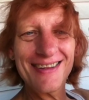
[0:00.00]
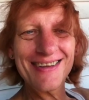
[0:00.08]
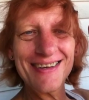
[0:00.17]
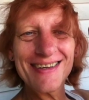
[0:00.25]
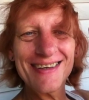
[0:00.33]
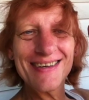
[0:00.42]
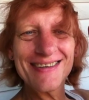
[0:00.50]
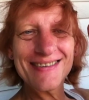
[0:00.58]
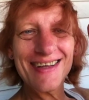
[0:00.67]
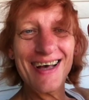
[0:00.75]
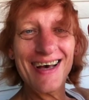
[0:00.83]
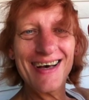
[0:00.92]
I think it
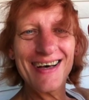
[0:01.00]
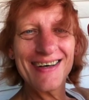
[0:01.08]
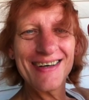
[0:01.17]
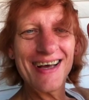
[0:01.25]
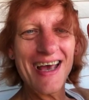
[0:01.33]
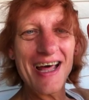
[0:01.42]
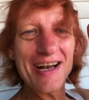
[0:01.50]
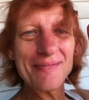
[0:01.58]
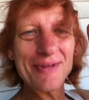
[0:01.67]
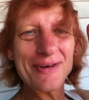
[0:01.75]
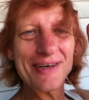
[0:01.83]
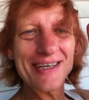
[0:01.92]
is. Ah, and
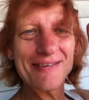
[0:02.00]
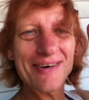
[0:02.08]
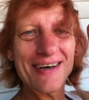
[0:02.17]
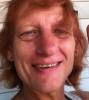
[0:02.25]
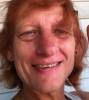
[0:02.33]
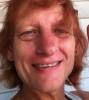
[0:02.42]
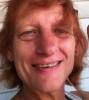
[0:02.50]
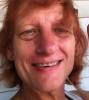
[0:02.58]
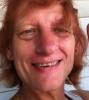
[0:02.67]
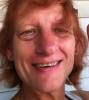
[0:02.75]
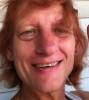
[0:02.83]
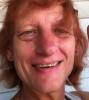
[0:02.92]
I'm learning about it,
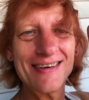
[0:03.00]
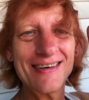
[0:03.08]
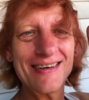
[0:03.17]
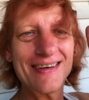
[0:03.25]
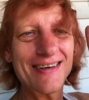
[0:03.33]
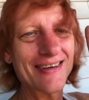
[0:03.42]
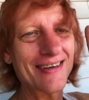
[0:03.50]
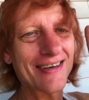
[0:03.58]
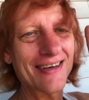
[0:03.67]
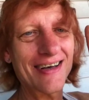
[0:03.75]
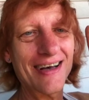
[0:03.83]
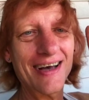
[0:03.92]
sir.
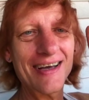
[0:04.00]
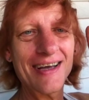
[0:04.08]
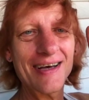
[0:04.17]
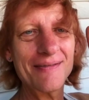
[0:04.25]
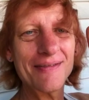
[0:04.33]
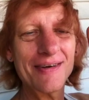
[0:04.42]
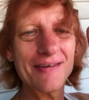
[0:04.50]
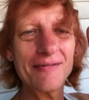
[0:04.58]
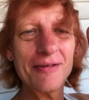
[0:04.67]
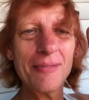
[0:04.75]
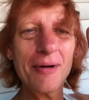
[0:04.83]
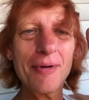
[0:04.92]
I am.
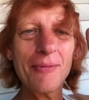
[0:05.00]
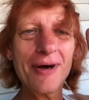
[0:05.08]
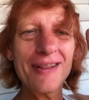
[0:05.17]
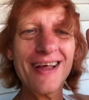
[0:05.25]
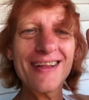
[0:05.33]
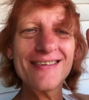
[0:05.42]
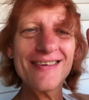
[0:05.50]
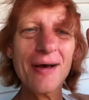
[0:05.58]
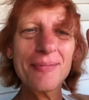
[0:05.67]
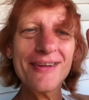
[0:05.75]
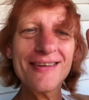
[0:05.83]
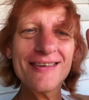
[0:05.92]
Remember what Led
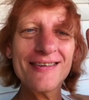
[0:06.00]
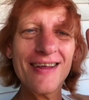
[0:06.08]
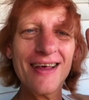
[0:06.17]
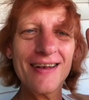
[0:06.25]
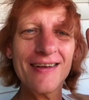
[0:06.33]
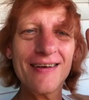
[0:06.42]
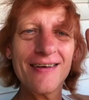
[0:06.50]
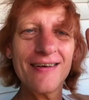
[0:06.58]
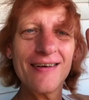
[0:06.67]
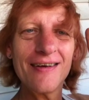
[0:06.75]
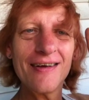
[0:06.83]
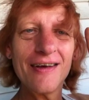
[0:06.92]
Zeppelin said.
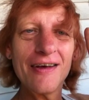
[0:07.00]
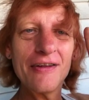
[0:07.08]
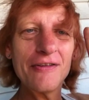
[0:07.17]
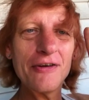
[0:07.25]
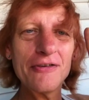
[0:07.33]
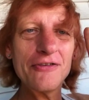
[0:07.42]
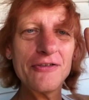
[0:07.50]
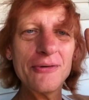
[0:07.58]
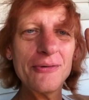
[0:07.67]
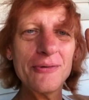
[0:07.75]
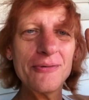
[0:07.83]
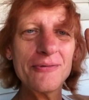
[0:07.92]
There's
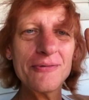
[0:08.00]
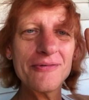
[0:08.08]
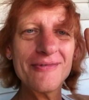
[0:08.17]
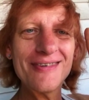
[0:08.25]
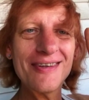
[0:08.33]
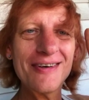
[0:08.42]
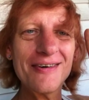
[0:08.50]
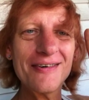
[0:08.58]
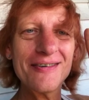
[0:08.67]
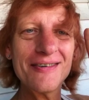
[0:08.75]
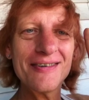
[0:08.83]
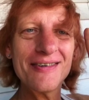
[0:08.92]
two, you
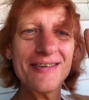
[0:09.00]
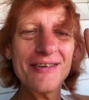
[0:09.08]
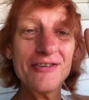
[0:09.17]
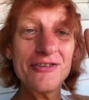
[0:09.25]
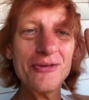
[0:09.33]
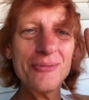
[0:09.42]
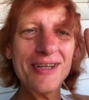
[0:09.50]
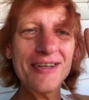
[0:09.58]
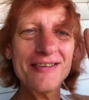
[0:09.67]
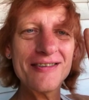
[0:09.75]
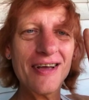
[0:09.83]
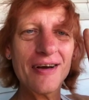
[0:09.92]
know, there's two
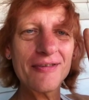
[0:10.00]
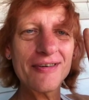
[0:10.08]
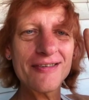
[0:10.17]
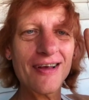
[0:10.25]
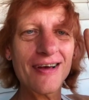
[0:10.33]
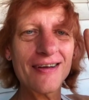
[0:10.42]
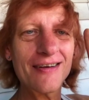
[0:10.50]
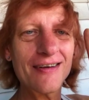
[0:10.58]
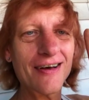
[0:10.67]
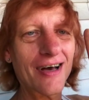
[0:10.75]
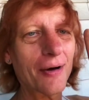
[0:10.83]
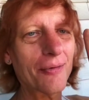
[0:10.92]
meanings to every sign.
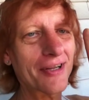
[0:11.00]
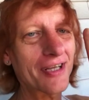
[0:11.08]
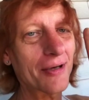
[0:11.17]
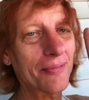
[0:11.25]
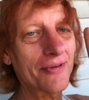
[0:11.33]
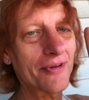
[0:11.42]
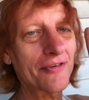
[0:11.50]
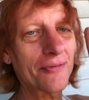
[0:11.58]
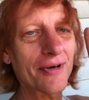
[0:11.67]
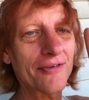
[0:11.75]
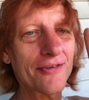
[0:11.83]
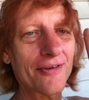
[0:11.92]
I want to keep it this
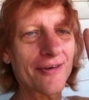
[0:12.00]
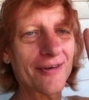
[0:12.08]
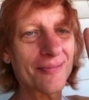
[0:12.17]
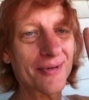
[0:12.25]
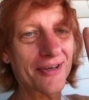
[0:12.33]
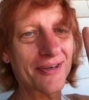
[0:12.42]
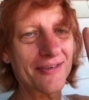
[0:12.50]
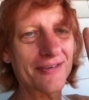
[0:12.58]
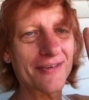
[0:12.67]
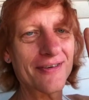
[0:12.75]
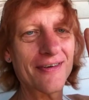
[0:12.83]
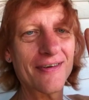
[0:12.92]
way, sir, please.